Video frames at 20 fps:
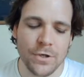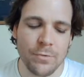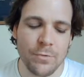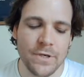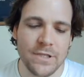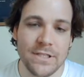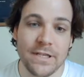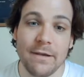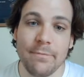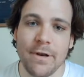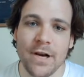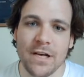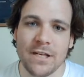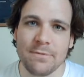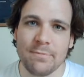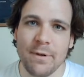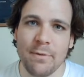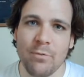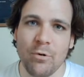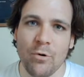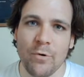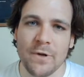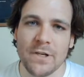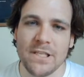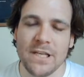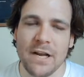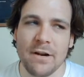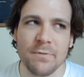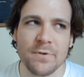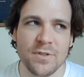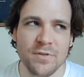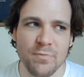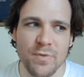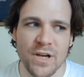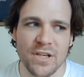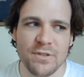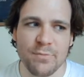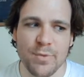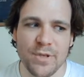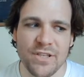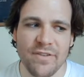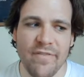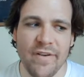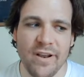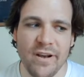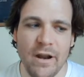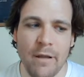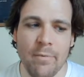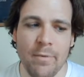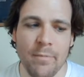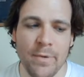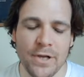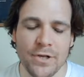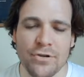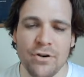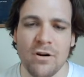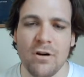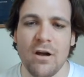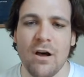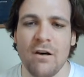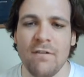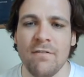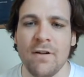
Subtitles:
and we demonize people, where we set up a specific type of picture of